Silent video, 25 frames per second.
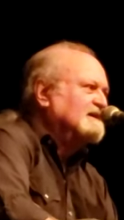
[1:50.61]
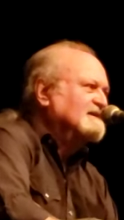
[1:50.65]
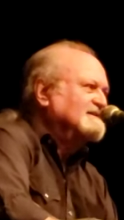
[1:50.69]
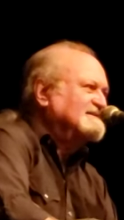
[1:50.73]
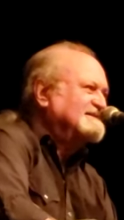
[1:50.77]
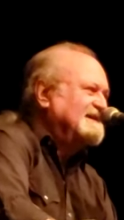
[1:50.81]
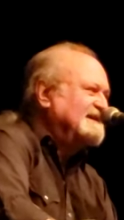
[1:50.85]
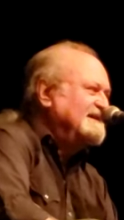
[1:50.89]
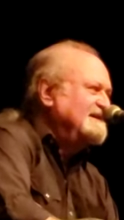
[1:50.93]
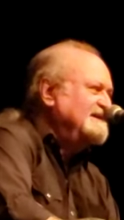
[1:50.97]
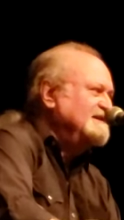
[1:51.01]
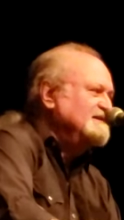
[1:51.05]

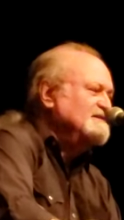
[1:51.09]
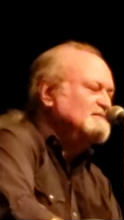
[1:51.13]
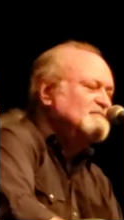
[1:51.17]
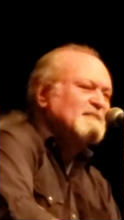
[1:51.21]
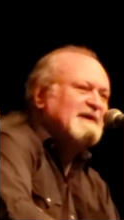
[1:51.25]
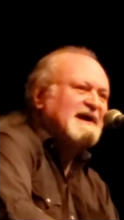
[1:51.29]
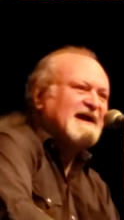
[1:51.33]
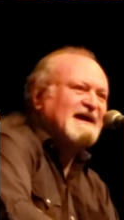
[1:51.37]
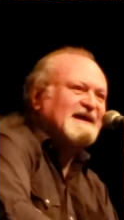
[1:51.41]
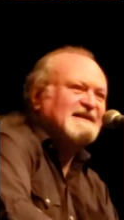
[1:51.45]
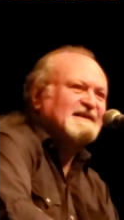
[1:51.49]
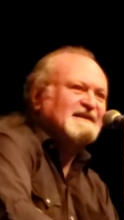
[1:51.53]
teen
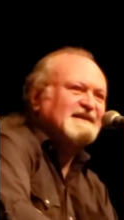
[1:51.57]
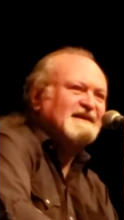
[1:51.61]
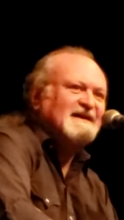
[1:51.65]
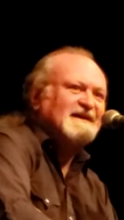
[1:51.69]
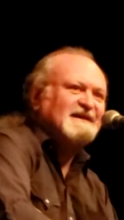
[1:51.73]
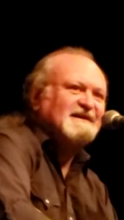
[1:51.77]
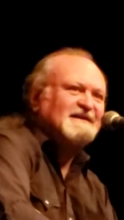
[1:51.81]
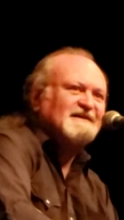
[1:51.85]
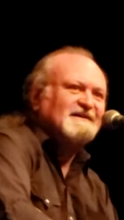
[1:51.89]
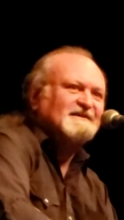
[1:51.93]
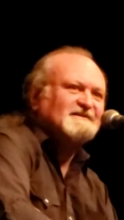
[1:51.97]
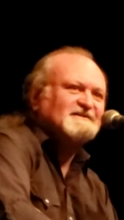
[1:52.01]

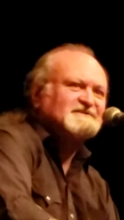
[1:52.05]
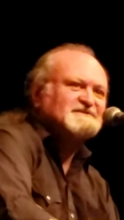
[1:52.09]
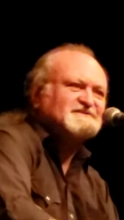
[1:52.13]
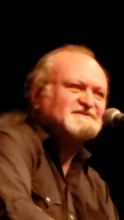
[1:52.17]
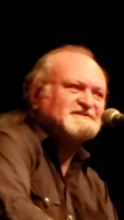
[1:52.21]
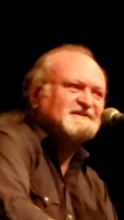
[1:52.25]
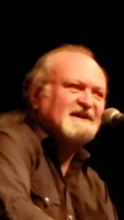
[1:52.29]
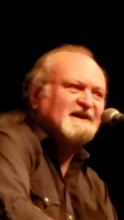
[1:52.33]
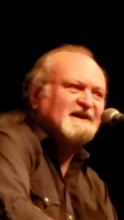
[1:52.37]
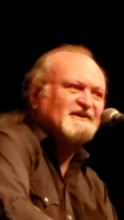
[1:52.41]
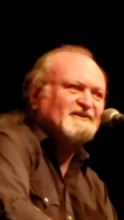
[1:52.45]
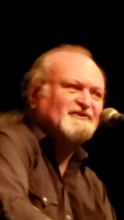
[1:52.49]
matinee on a
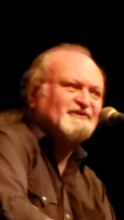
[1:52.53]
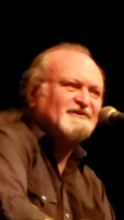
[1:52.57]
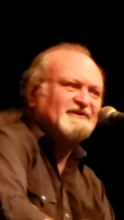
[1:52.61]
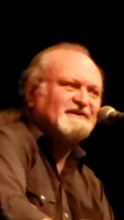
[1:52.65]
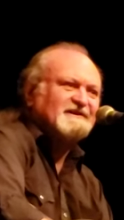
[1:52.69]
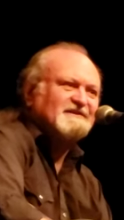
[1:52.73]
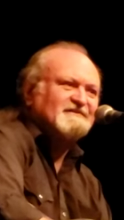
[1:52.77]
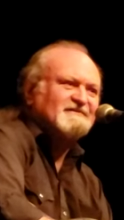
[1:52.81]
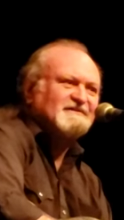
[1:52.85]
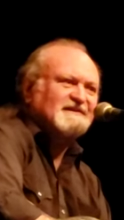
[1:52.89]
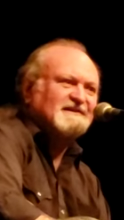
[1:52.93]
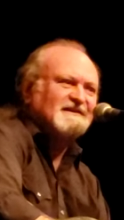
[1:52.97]

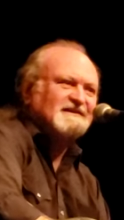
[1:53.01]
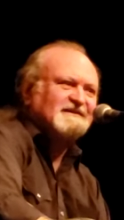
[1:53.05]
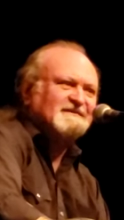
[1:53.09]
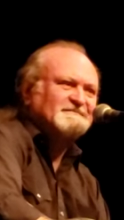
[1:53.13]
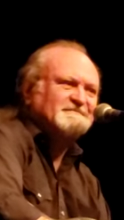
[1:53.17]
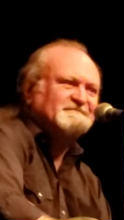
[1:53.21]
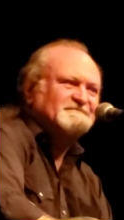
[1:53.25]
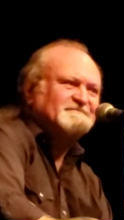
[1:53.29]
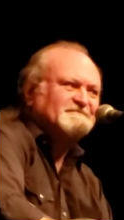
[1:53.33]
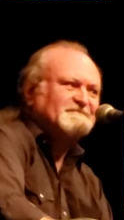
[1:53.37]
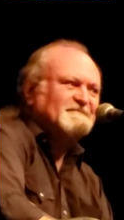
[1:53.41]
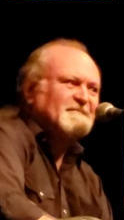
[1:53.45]
Saturday,
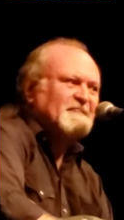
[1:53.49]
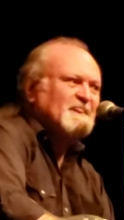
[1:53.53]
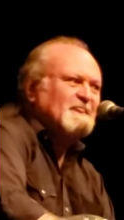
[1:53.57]
right?